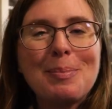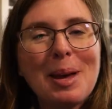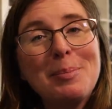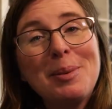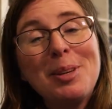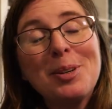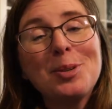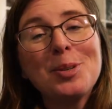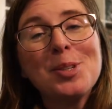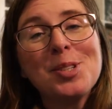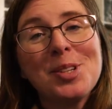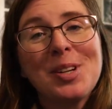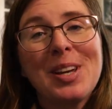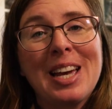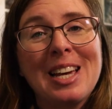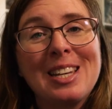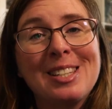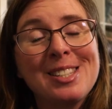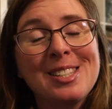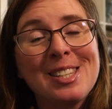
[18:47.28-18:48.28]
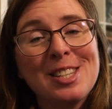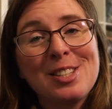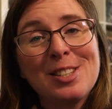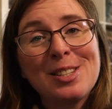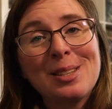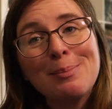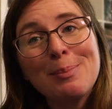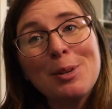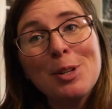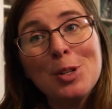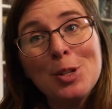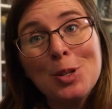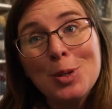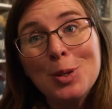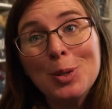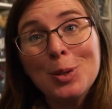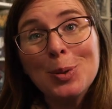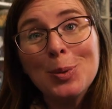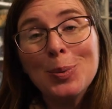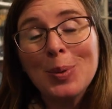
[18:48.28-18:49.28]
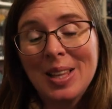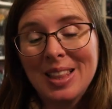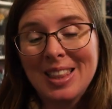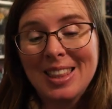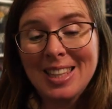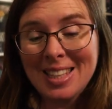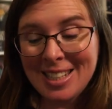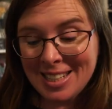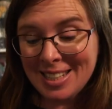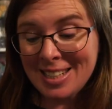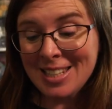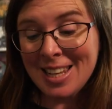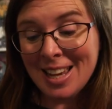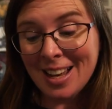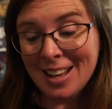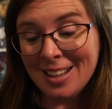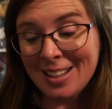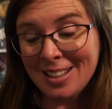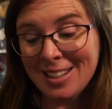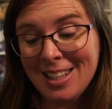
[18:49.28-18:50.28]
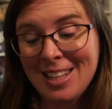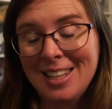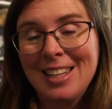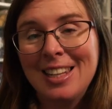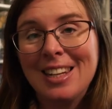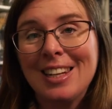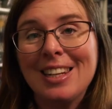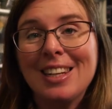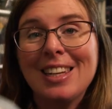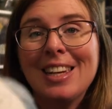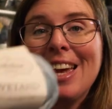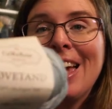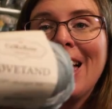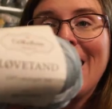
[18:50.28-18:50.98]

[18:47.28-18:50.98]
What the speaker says: Pammy also has some new linen yarn in,